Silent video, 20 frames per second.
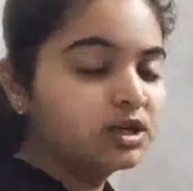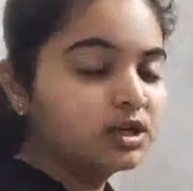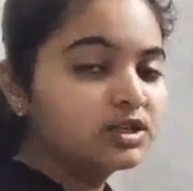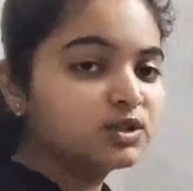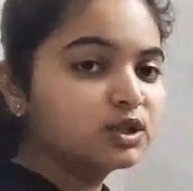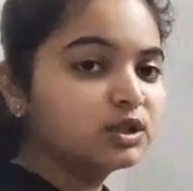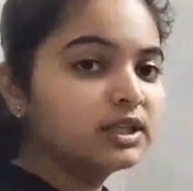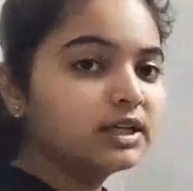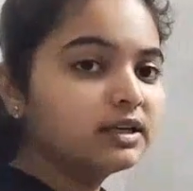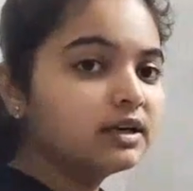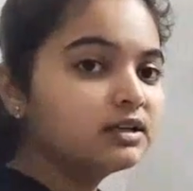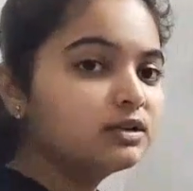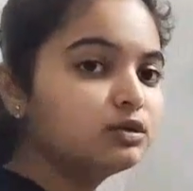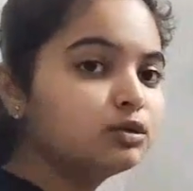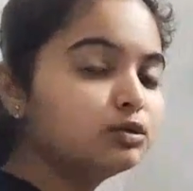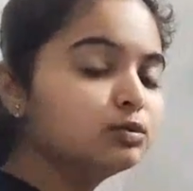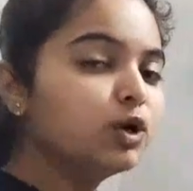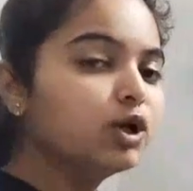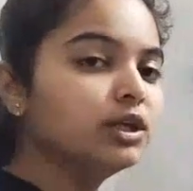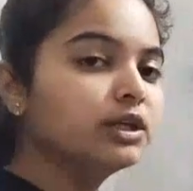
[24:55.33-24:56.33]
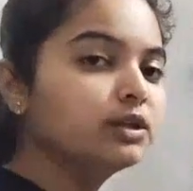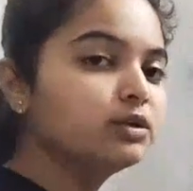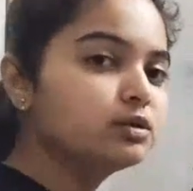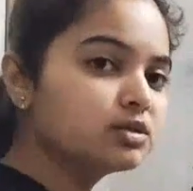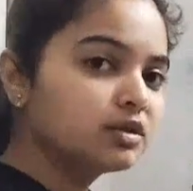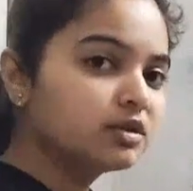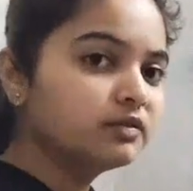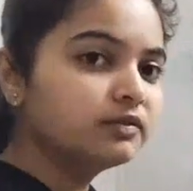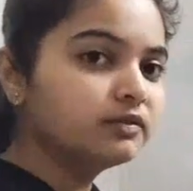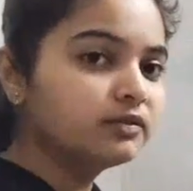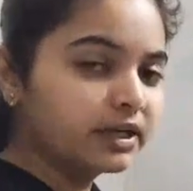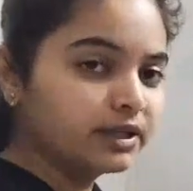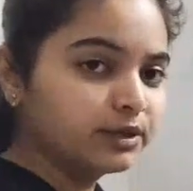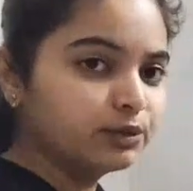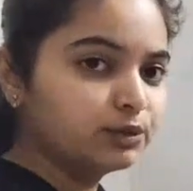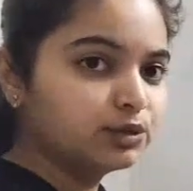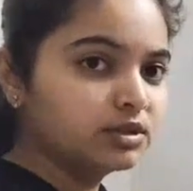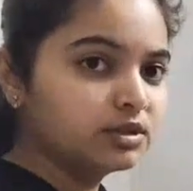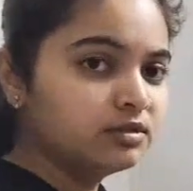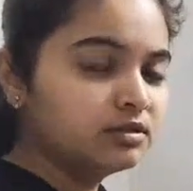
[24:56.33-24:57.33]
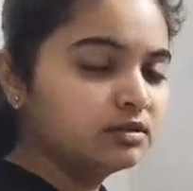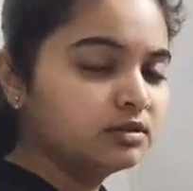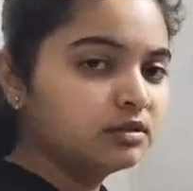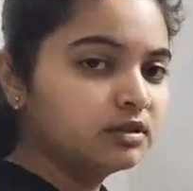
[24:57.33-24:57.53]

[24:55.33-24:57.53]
So there are two molecules of hydrogen,